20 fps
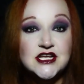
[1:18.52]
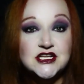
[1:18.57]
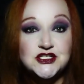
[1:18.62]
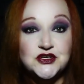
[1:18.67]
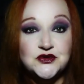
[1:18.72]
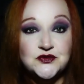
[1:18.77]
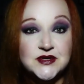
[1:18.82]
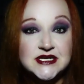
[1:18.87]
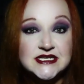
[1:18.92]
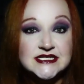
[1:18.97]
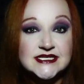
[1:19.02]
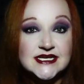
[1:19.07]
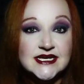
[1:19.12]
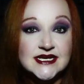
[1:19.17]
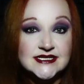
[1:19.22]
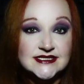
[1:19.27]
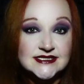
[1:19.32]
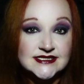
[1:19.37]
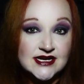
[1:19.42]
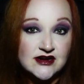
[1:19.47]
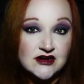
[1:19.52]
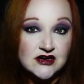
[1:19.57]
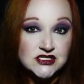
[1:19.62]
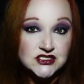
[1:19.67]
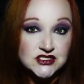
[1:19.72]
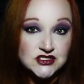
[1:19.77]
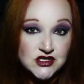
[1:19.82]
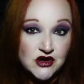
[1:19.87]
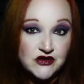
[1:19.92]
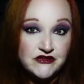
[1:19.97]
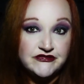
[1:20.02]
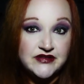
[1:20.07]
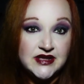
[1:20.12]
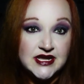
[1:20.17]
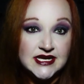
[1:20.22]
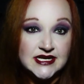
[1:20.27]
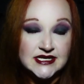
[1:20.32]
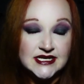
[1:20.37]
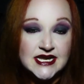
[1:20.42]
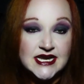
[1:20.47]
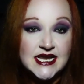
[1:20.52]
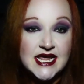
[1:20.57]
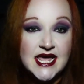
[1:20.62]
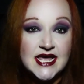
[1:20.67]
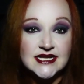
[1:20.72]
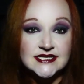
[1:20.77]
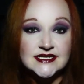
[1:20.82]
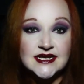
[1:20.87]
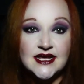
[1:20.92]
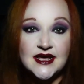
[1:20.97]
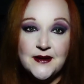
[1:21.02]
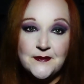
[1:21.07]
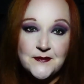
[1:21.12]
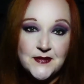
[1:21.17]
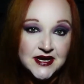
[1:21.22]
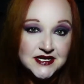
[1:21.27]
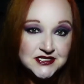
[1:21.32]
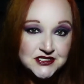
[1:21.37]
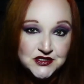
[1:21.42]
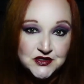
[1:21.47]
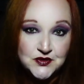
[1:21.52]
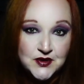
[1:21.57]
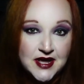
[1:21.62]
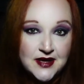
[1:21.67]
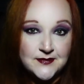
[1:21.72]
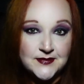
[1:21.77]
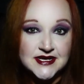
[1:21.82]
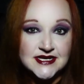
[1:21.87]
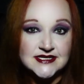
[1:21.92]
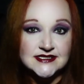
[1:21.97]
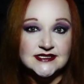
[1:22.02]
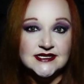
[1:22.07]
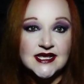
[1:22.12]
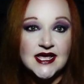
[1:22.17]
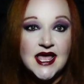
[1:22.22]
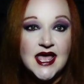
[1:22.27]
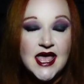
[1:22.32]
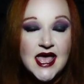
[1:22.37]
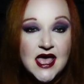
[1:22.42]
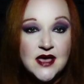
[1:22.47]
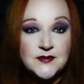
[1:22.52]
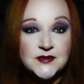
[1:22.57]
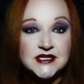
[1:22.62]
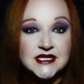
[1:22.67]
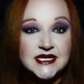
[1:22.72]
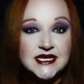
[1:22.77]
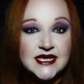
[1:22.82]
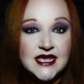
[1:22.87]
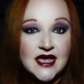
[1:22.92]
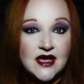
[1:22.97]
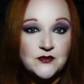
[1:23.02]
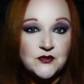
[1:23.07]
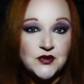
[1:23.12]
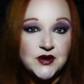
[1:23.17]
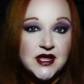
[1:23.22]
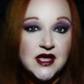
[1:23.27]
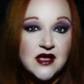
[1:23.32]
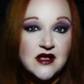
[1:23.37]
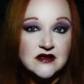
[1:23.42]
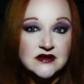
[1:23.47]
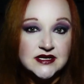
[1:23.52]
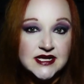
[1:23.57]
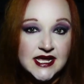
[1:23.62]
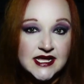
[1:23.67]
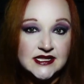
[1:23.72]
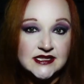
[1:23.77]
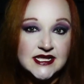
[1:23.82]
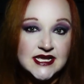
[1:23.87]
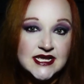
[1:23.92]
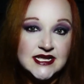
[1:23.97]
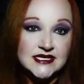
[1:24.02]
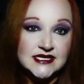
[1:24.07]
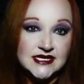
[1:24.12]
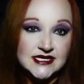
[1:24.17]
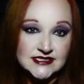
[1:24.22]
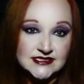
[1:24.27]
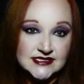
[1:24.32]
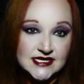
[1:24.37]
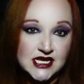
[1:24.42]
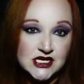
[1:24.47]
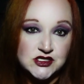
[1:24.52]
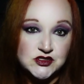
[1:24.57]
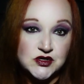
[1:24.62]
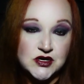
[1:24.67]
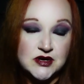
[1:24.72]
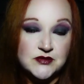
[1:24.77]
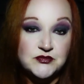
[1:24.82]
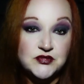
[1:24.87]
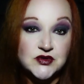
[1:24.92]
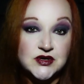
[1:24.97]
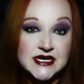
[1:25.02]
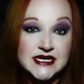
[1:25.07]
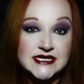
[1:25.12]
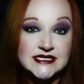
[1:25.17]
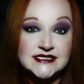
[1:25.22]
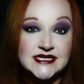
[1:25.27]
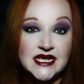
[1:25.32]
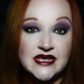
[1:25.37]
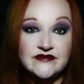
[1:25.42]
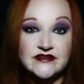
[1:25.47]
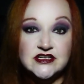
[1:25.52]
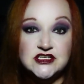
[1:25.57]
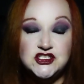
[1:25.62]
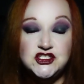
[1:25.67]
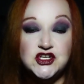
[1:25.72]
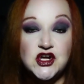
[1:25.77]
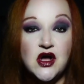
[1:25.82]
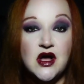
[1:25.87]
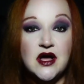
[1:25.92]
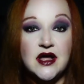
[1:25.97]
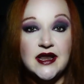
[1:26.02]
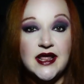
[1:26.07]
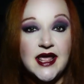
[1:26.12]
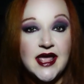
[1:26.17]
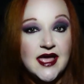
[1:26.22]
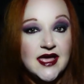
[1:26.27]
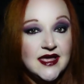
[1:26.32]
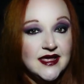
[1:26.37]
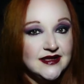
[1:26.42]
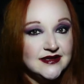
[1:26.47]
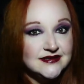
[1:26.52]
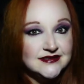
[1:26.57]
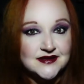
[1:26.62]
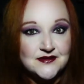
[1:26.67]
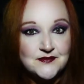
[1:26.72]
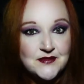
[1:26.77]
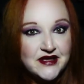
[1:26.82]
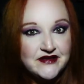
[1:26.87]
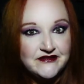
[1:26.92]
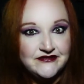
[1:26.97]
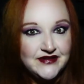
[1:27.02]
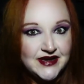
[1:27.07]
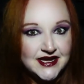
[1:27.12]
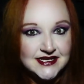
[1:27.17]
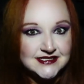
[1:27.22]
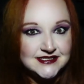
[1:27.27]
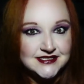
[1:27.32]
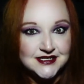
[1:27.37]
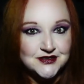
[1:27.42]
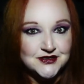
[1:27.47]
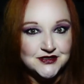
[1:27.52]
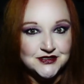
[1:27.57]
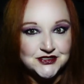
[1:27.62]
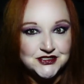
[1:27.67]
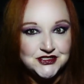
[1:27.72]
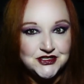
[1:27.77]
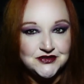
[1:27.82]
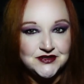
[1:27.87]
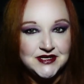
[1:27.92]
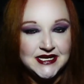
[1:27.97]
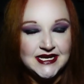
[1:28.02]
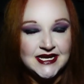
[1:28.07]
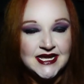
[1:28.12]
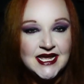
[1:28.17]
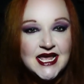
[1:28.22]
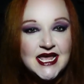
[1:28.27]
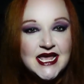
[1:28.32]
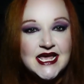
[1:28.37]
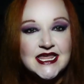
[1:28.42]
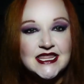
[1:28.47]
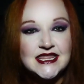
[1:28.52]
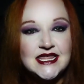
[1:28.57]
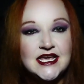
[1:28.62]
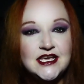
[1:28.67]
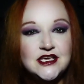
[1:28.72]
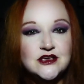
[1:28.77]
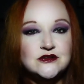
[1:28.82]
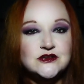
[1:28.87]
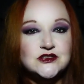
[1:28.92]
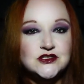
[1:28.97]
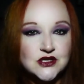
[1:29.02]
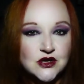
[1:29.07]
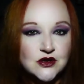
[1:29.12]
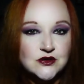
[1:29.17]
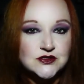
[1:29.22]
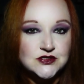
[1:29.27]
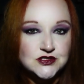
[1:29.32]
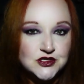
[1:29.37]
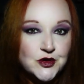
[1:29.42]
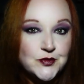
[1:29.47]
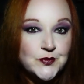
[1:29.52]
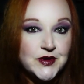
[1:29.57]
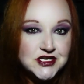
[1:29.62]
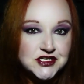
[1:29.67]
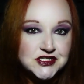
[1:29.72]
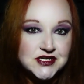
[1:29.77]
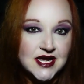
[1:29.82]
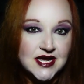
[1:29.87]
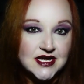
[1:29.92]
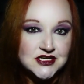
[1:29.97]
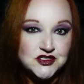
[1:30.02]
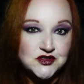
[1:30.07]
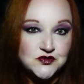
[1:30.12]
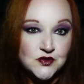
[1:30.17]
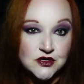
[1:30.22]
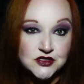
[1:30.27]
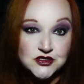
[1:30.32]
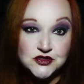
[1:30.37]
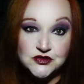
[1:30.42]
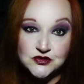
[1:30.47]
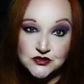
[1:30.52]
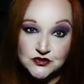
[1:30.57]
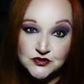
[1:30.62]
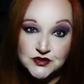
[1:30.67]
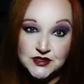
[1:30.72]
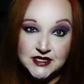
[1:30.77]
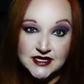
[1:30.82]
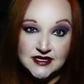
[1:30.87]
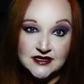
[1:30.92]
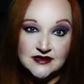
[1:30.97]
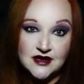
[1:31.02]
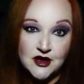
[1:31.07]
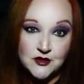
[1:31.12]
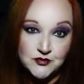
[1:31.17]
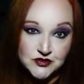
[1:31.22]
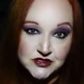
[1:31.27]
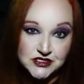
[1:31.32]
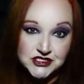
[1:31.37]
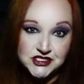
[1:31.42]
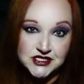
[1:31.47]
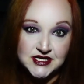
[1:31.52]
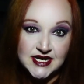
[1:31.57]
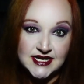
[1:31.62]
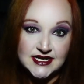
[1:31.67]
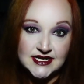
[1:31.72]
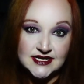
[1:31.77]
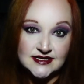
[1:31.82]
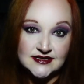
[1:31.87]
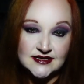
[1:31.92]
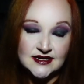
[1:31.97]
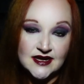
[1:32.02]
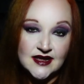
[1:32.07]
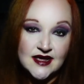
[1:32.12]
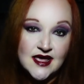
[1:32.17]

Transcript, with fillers: Teresa, Sarah, Sophie, Nanette, my two Emmas, Emily, Gabrielle, Galen, Cassandra, Breed, David, John, and my feisty girl, Judy. Thank you so, so much, guys. You are truly appreciated.